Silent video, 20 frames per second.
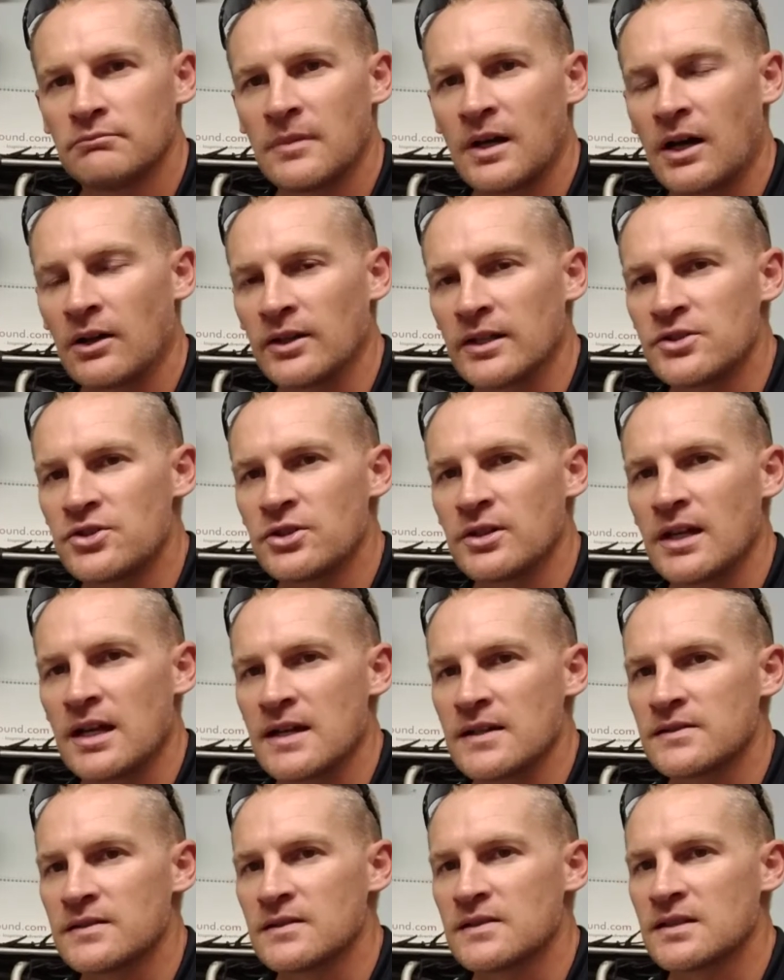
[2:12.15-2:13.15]
I'll let you
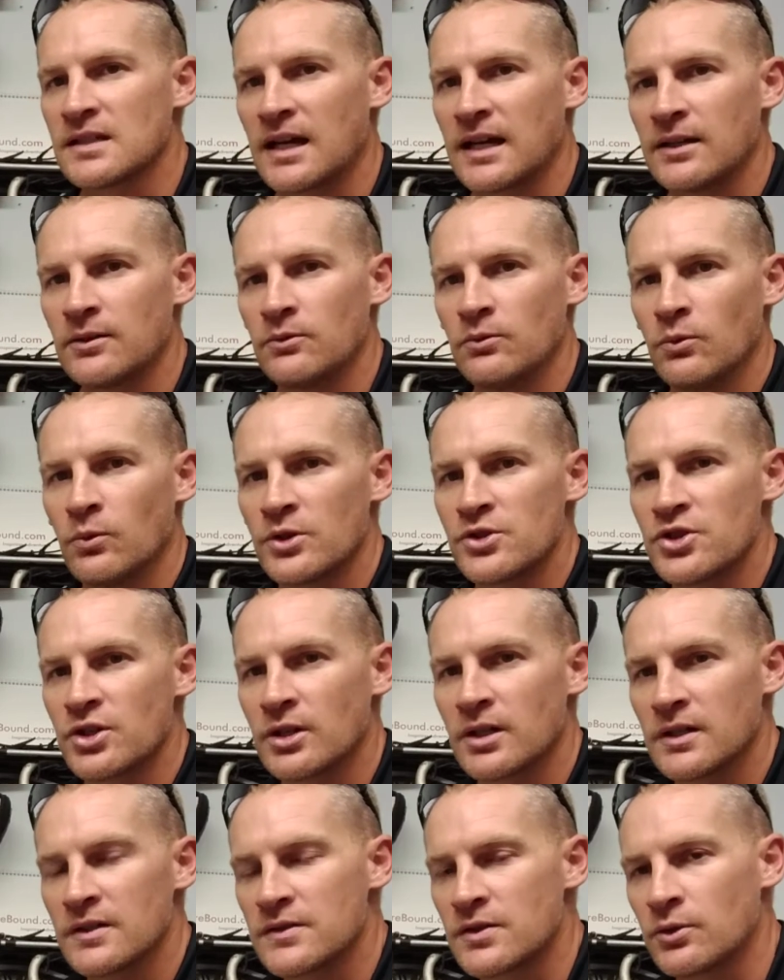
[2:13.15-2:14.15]
guys decide what you're
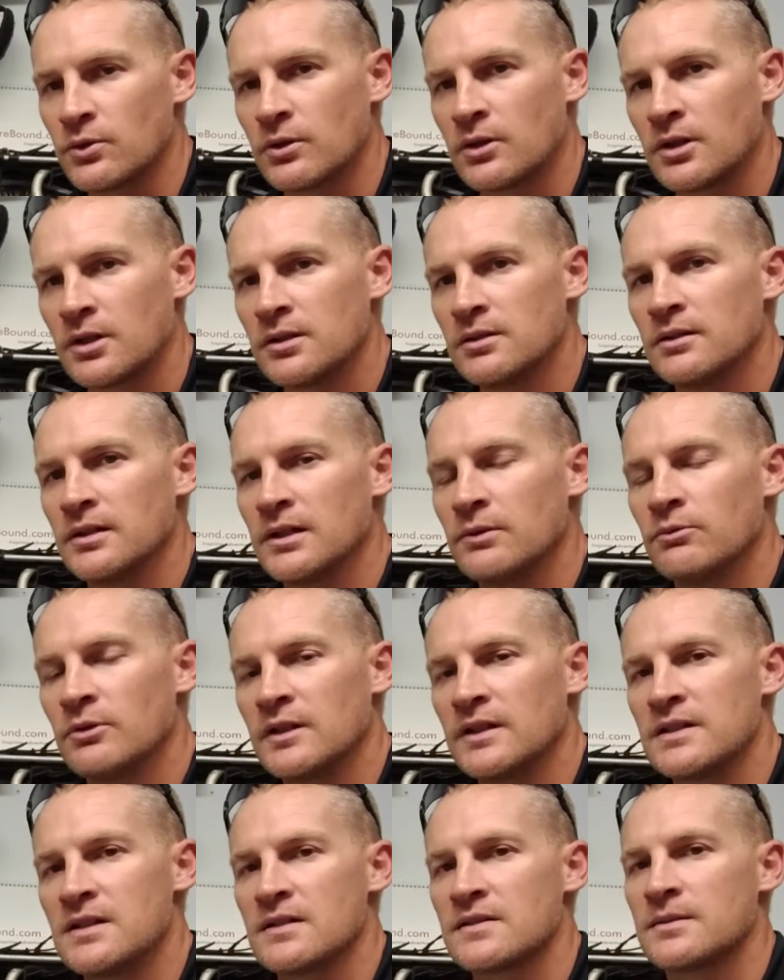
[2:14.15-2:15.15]
going to tour on. It
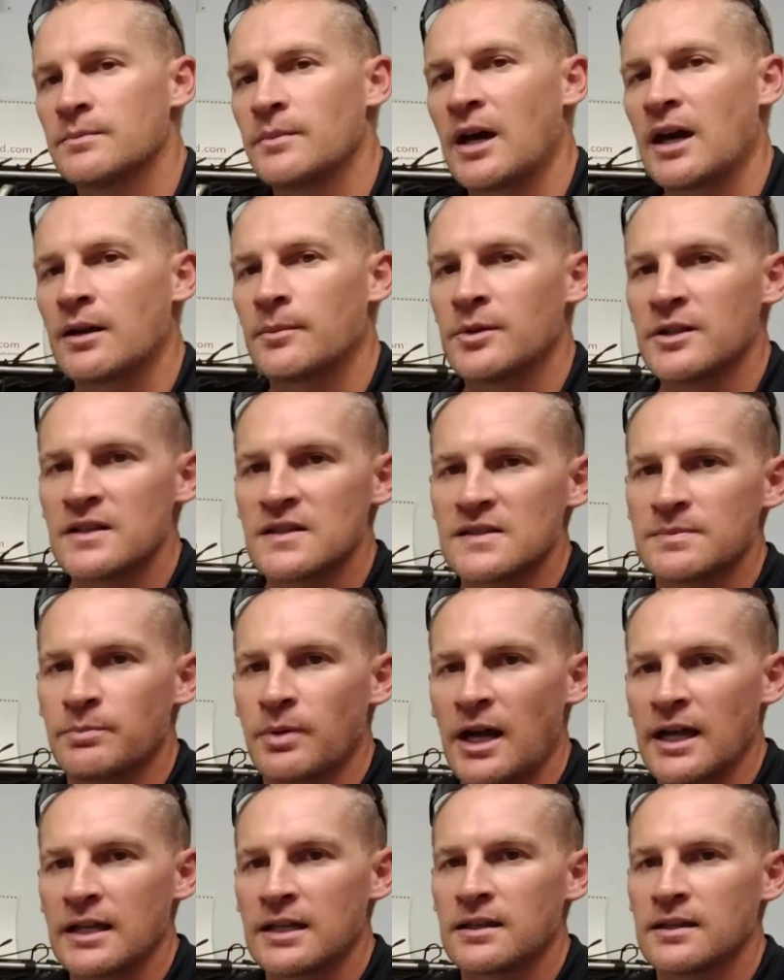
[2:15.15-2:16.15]
really doesn't matter, but this
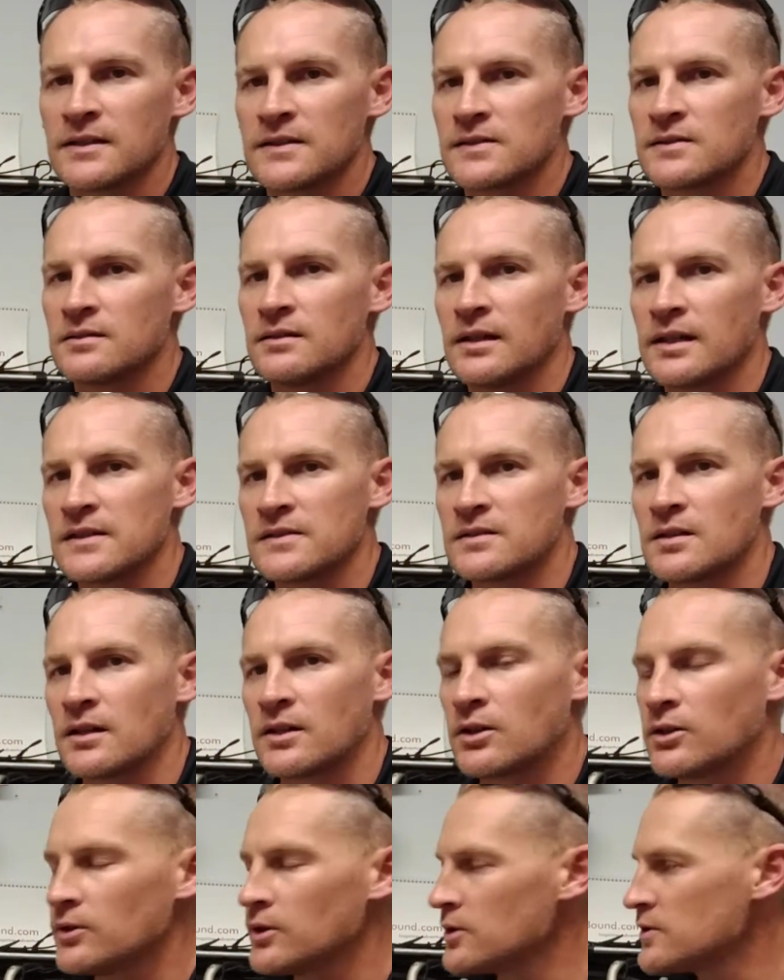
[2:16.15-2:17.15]
bike has done
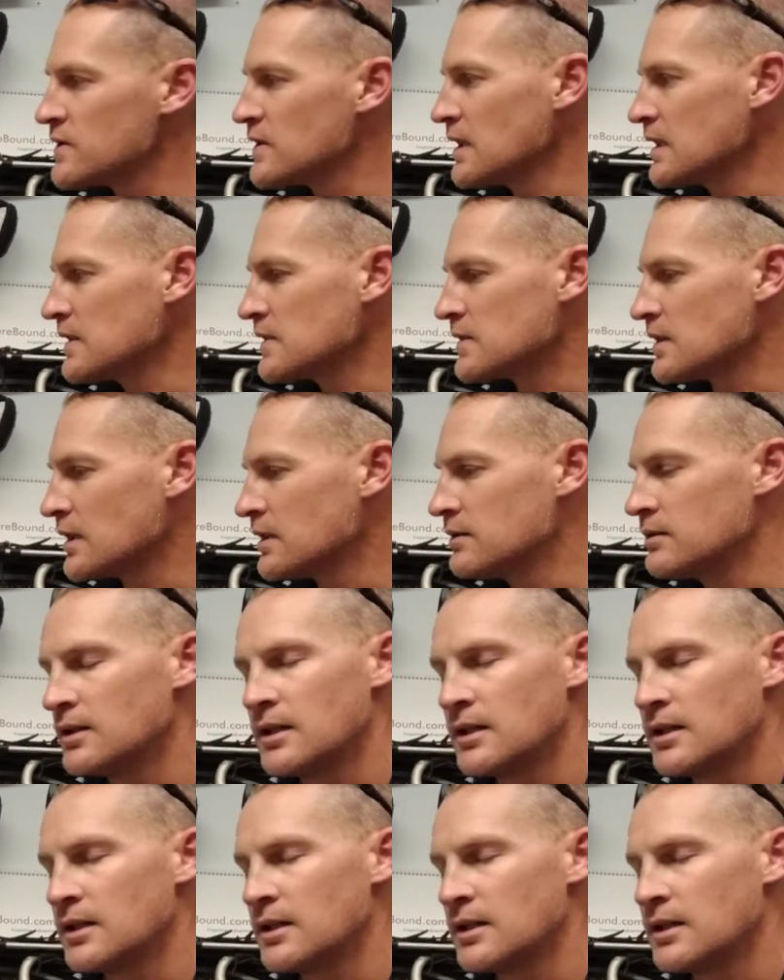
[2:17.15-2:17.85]
all those things that